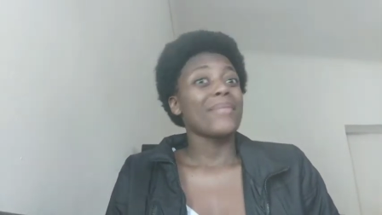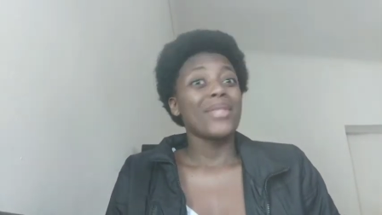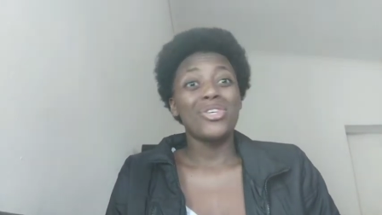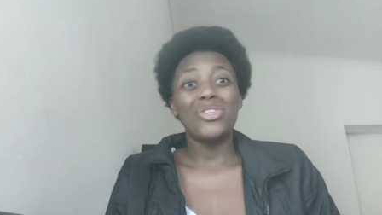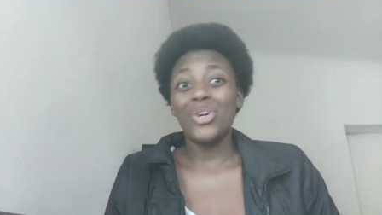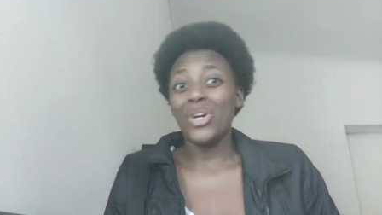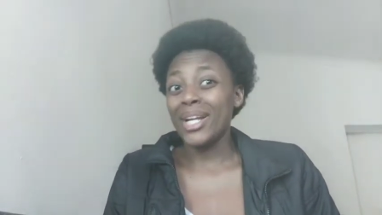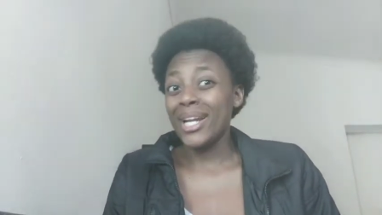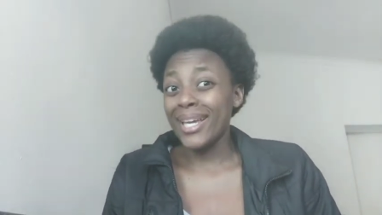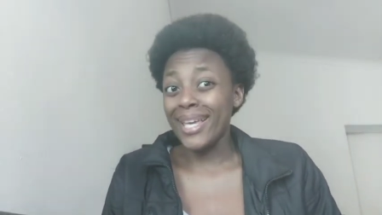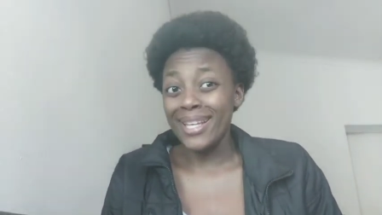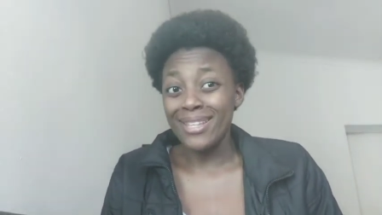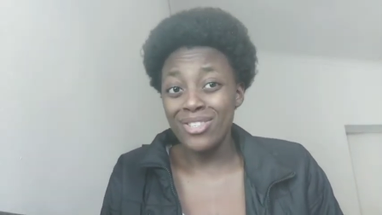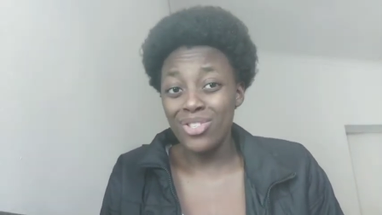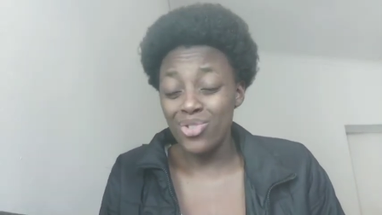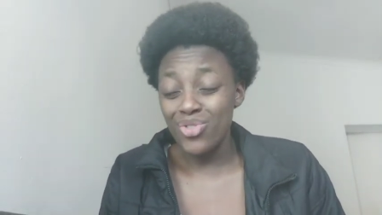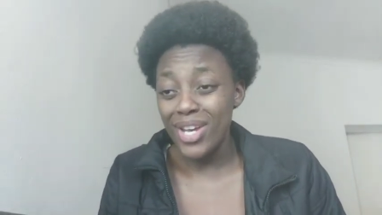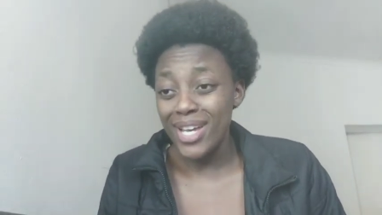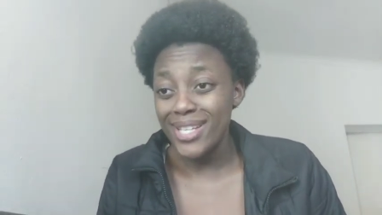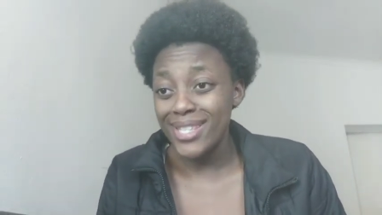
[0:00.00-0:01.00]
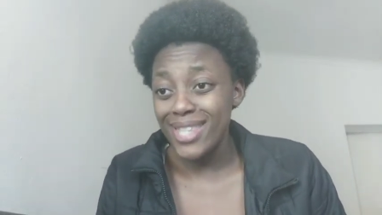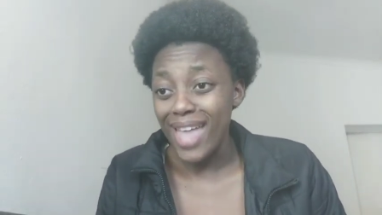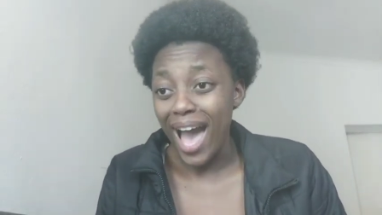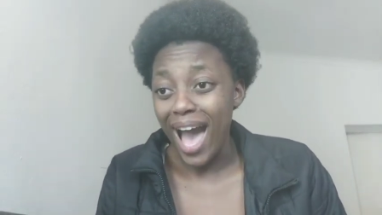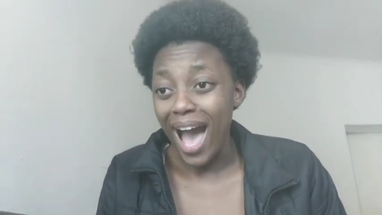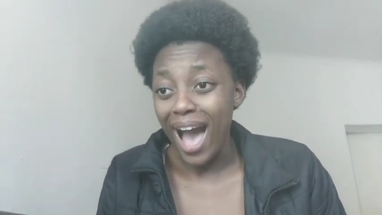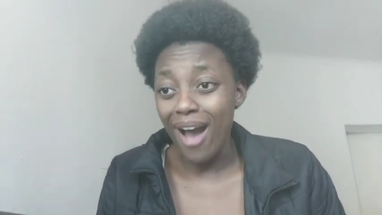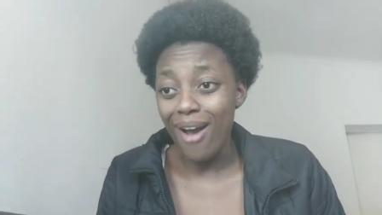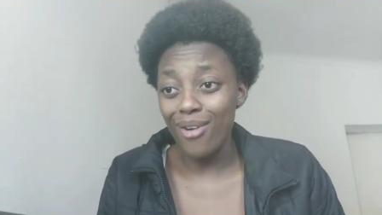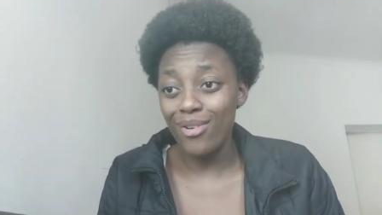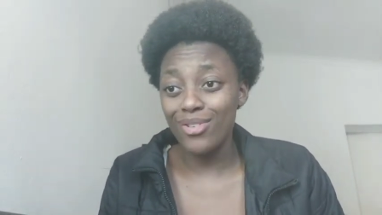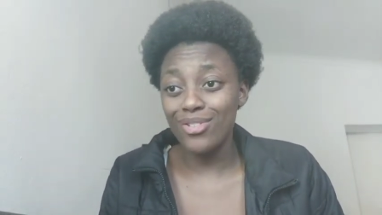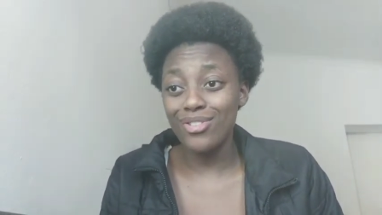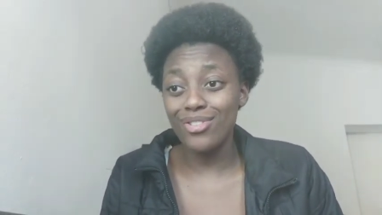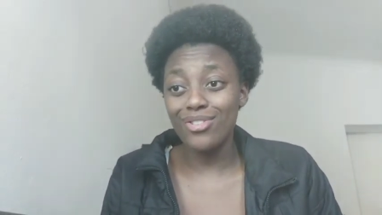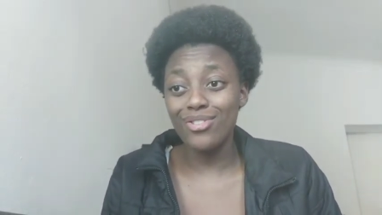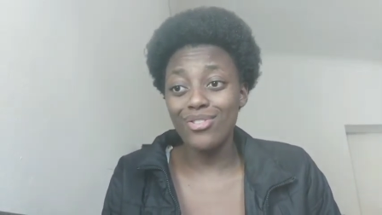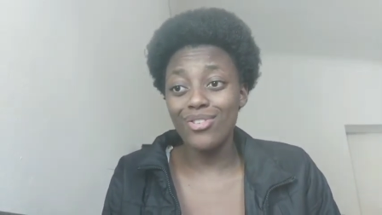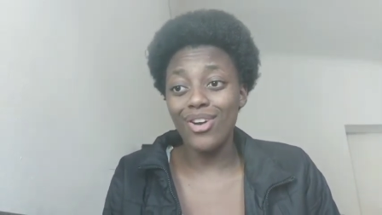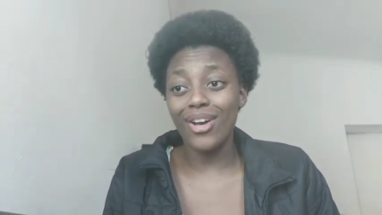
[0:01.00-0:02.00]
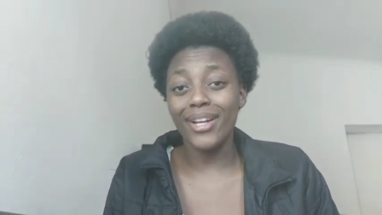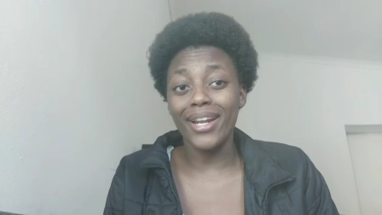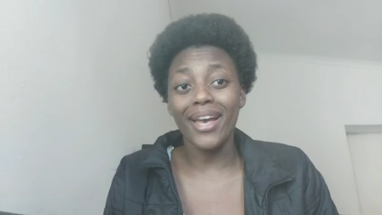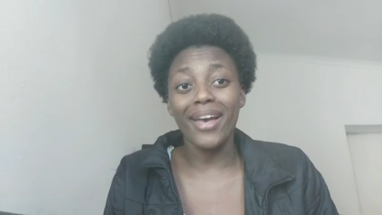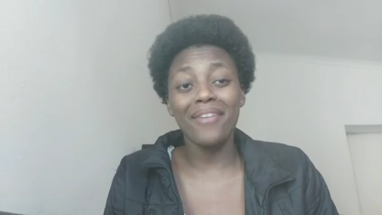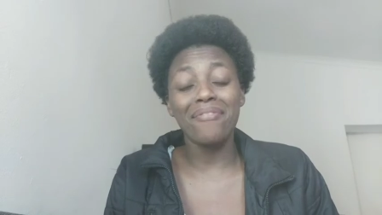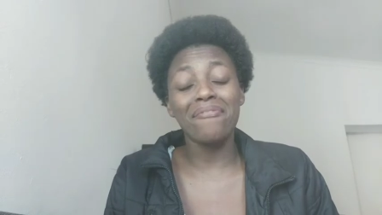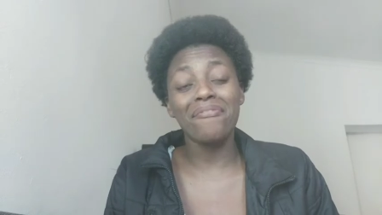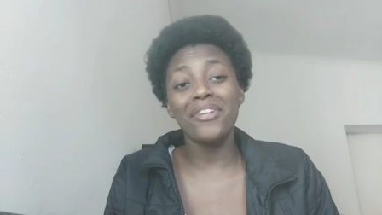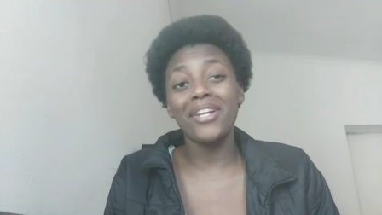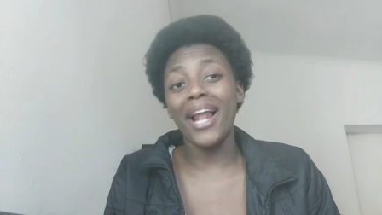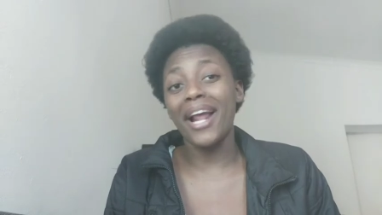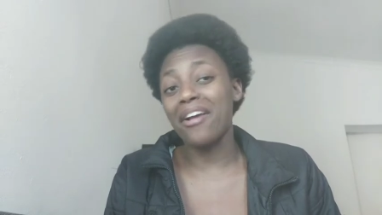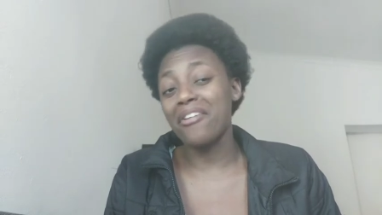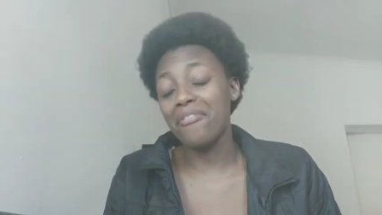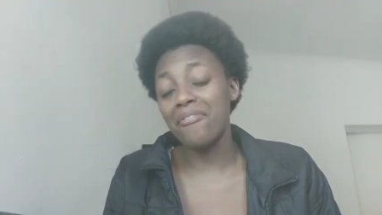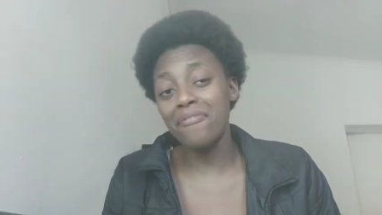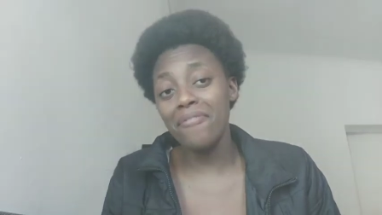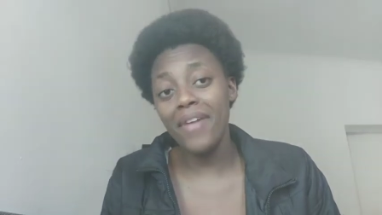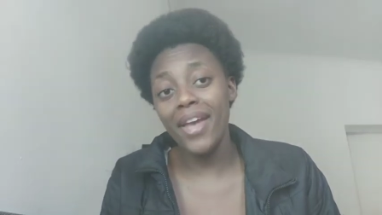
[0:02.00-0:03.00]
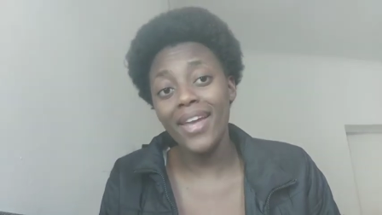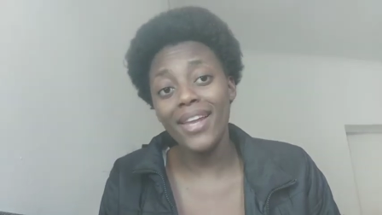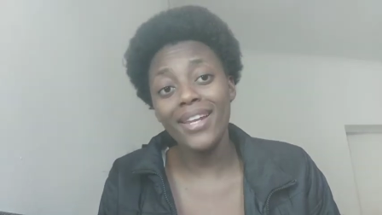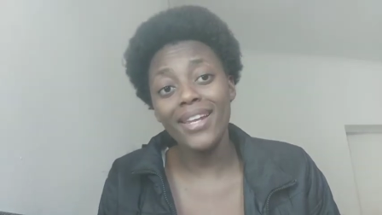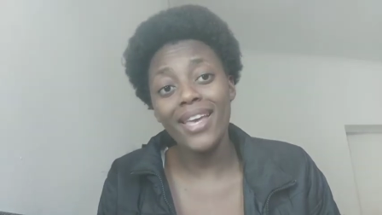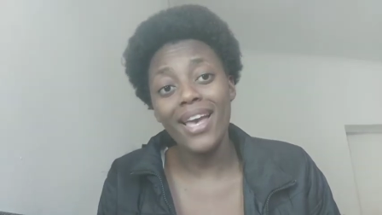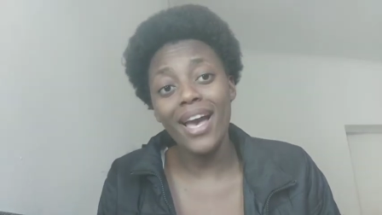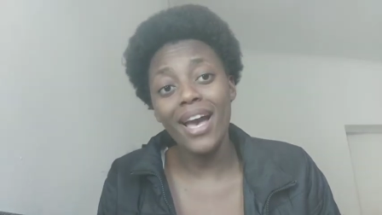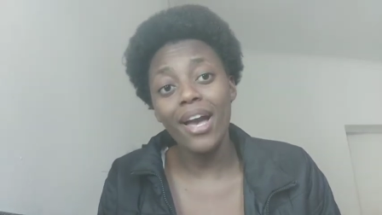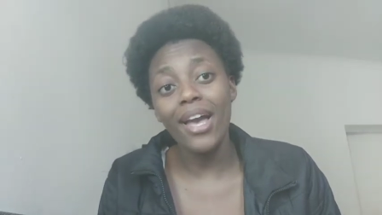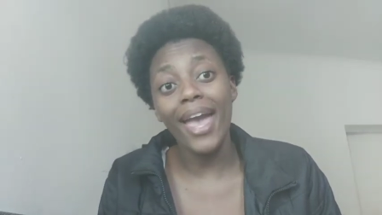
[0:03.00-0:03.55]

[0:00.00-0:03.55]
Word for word: You're gonna get stressed out, you're gonna feel like a failure,